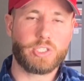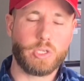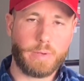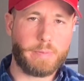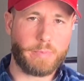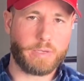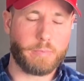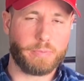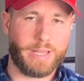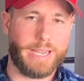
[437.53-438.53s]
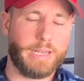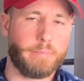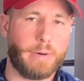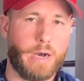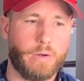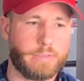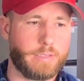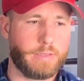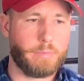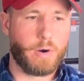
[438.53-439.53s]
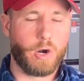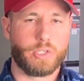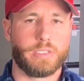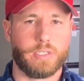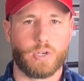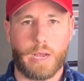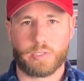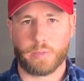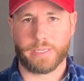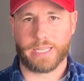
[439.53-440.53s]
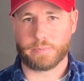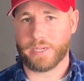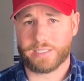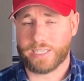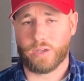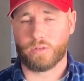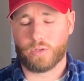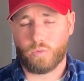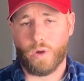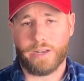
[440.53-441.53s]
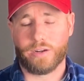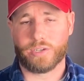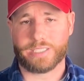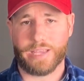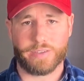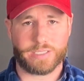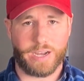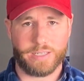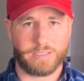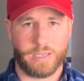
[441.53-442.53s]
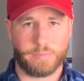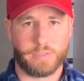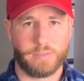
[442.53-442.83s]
too many people complain about the margins in dropshipping. That's because they don't quite understand this concept.